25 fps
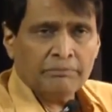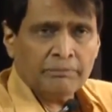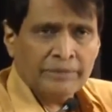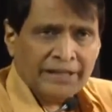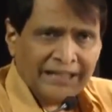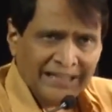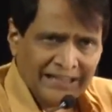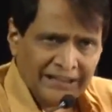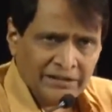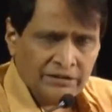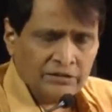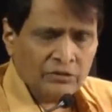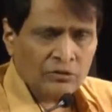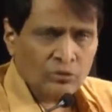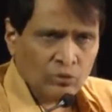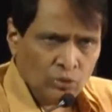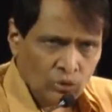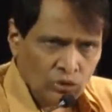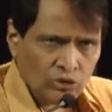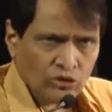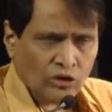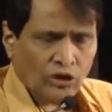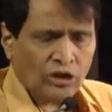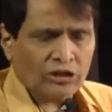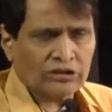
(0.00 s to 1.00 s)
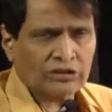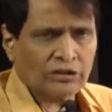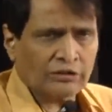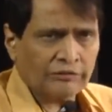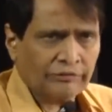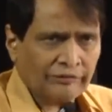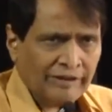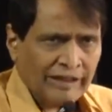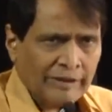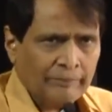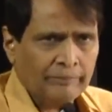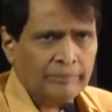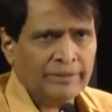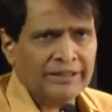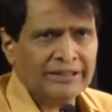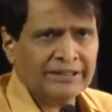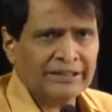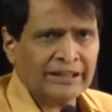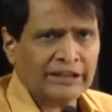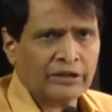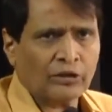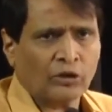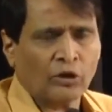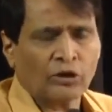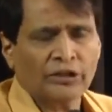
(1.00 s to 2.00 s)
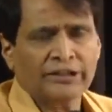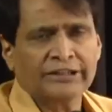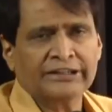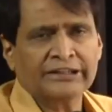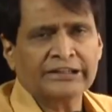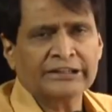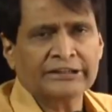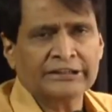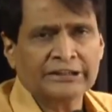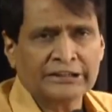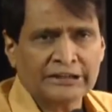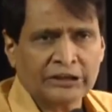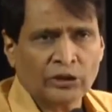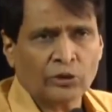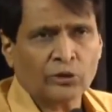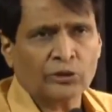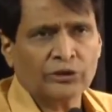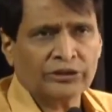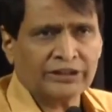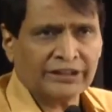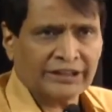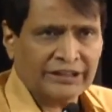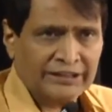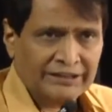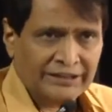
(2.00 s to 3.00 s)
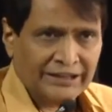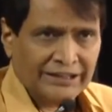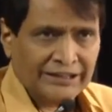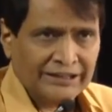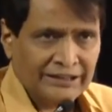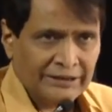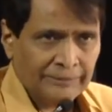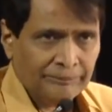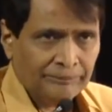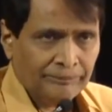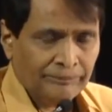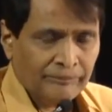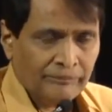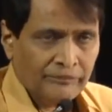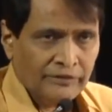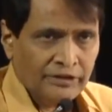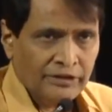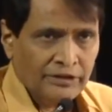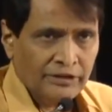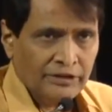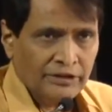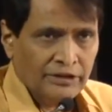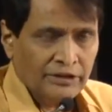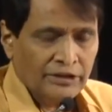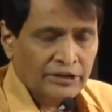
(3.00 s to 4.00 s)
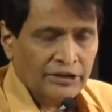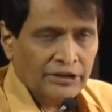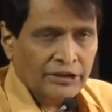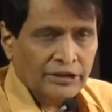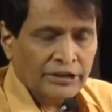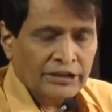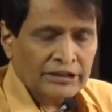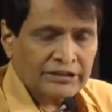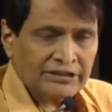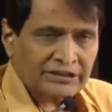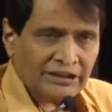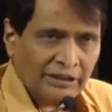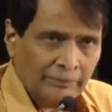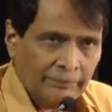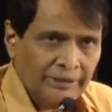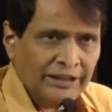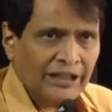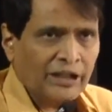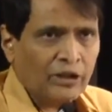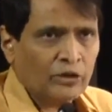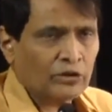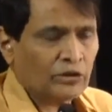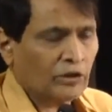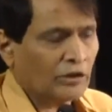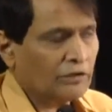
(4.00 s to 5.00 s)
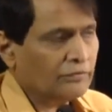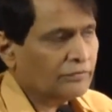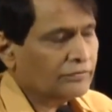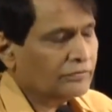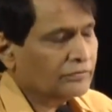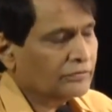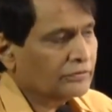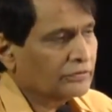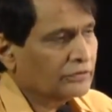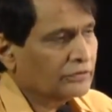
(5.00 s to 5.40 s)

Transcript: main root cause of ambient air quality deteriorating in Delhi is coming out of